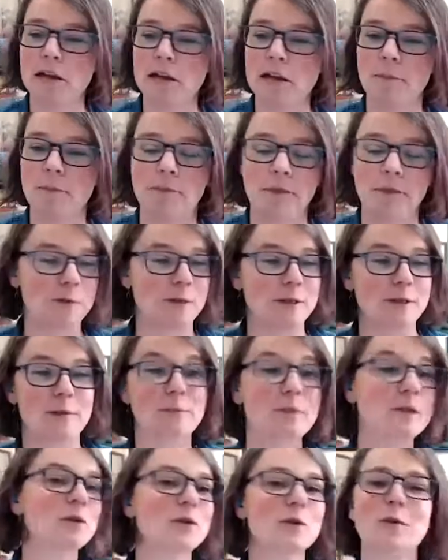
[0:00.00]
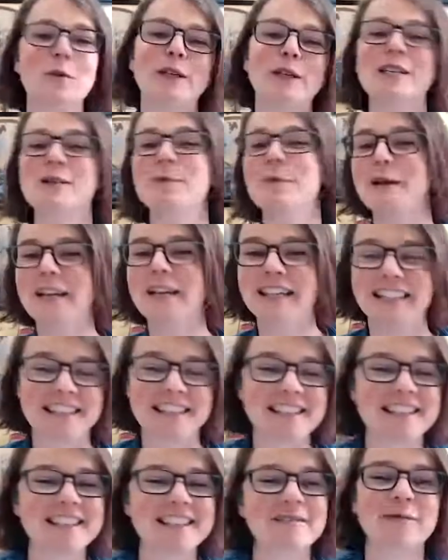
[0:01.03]
it was a miserable
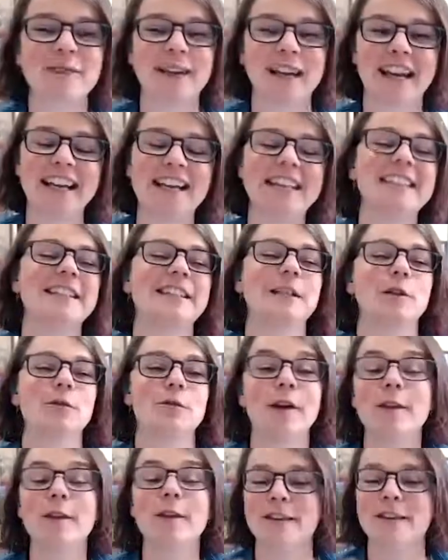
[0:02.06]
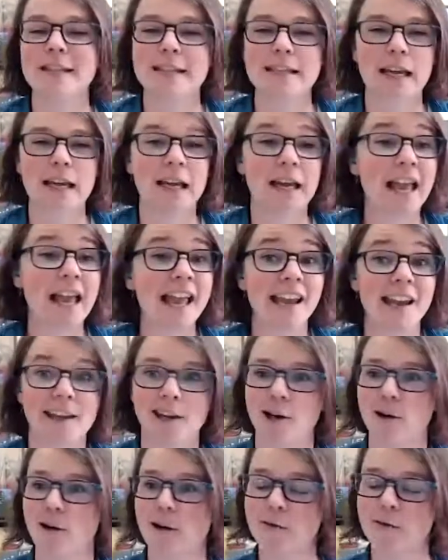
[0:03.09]
experience, right? Rather than saying,
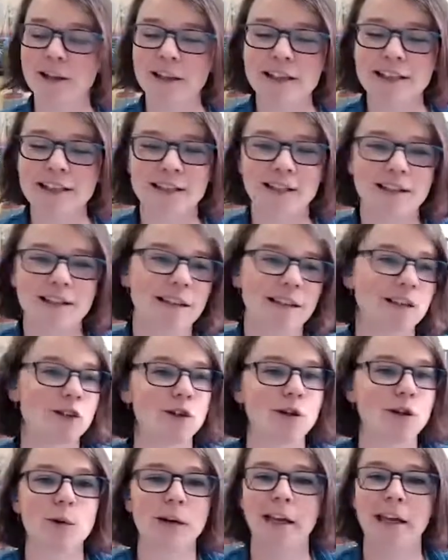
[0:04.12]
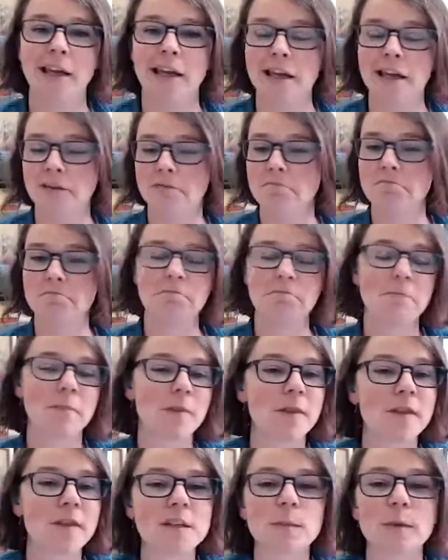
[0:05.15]
hey, I really didn't enjoy
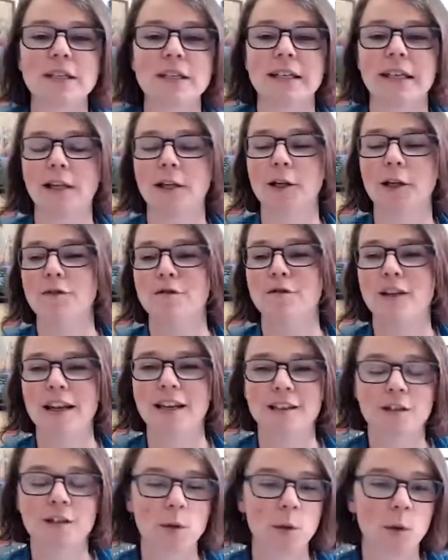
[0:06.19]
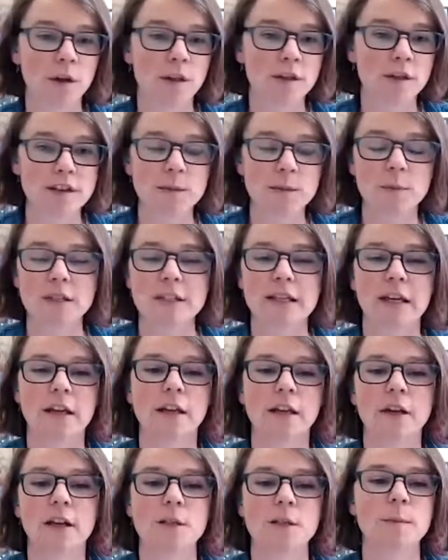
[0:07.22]
this particular event or this
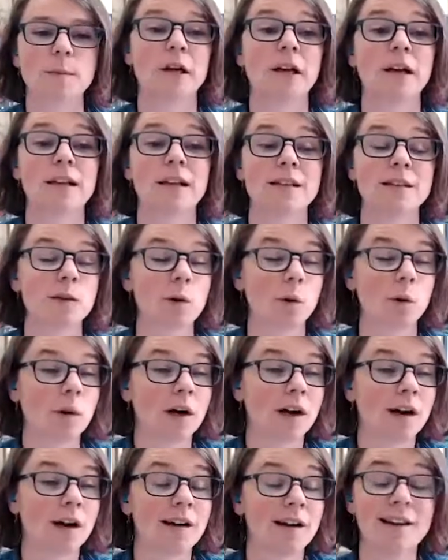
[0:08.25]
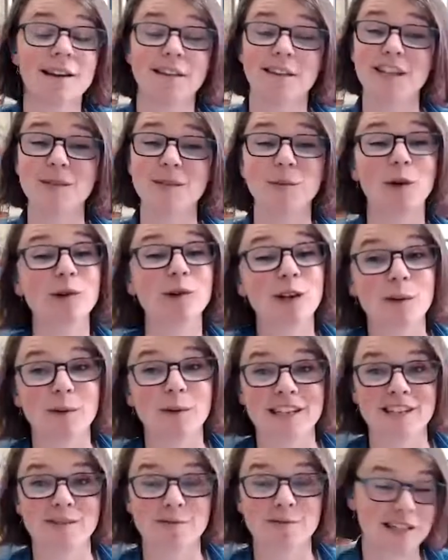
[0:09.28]
particular experience, or this pull
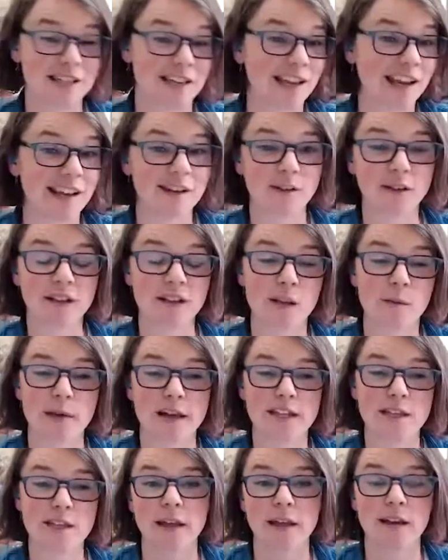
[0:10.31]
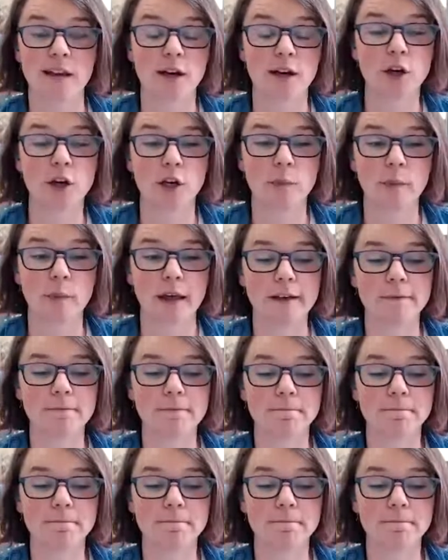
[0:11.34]
request wasn't handled in the best way that it could have been.